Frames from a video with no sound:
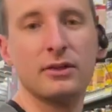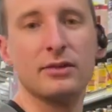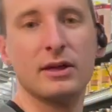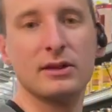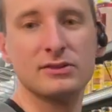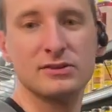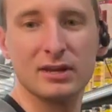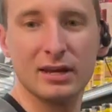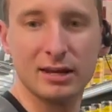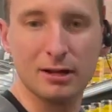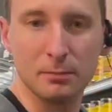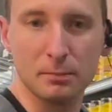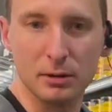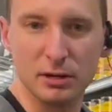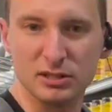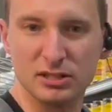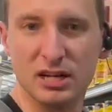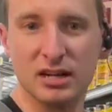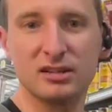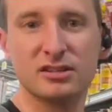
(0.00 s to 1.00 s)
That's like a
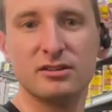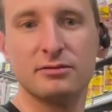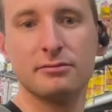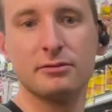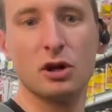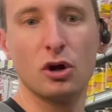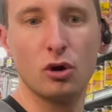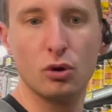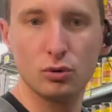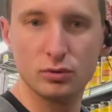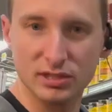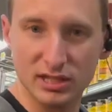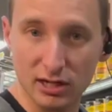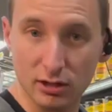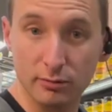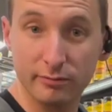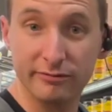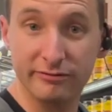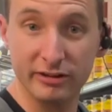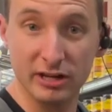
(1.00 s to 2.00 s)
protective coat to
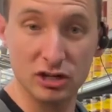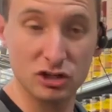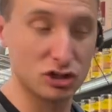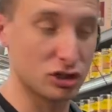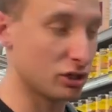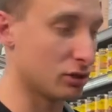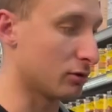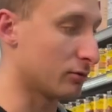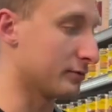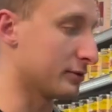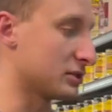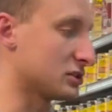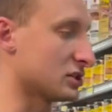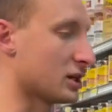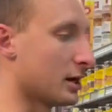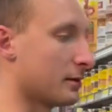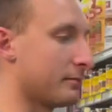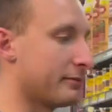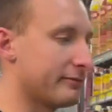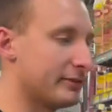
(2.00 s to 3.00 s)
help finish it over the
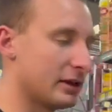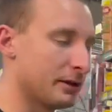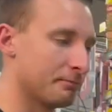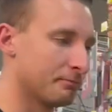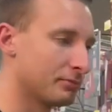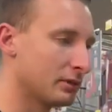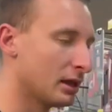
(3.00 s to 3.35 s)
top of it.